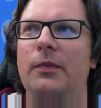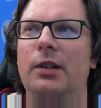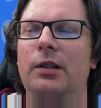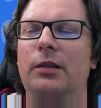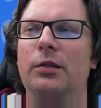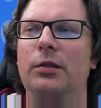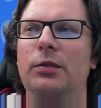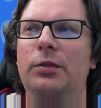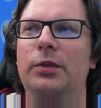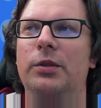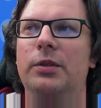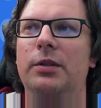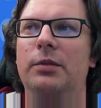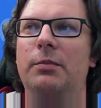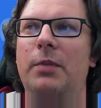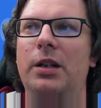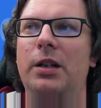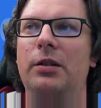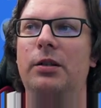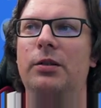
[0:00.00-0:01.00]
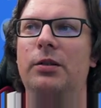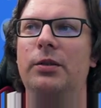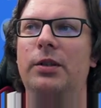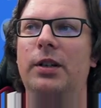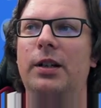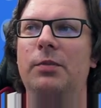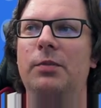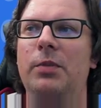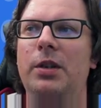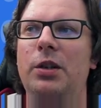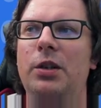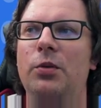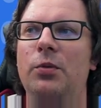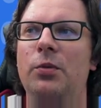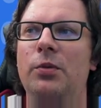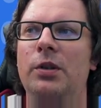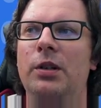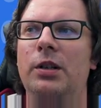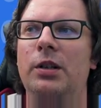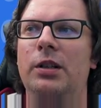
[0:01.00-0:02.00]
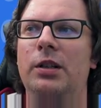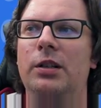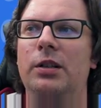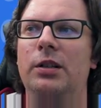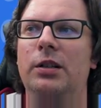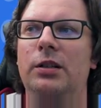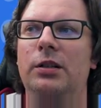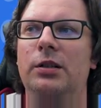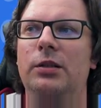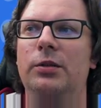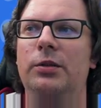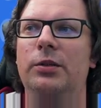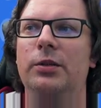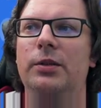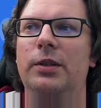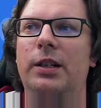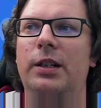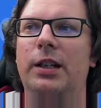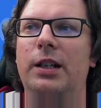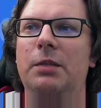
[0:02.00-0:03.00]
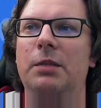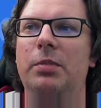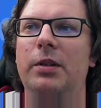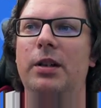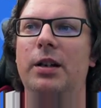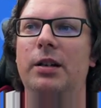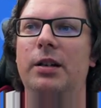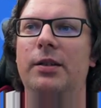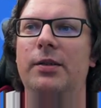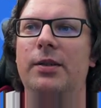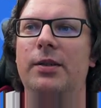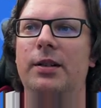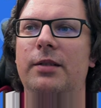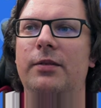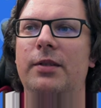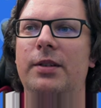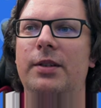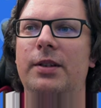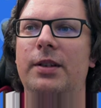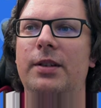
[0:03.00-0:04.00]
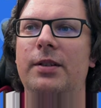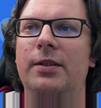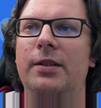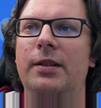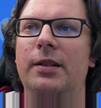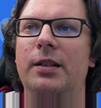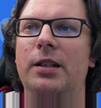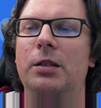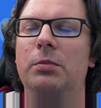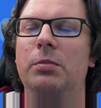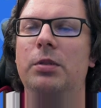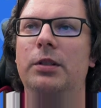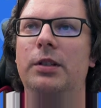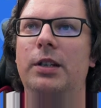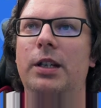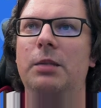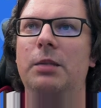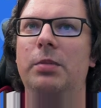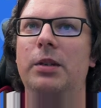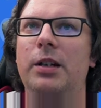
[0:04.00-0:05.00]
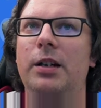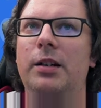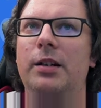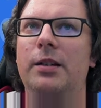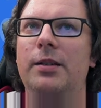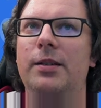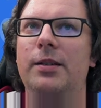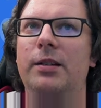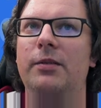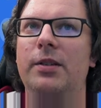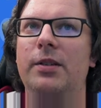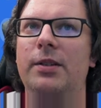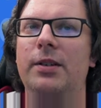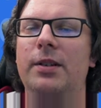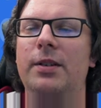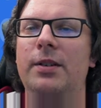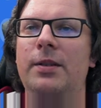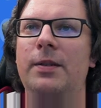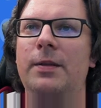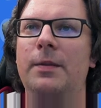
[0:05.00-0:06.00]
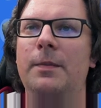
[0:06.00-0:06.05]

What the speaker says: Go to the context menu, go to the API and services, enable API and services.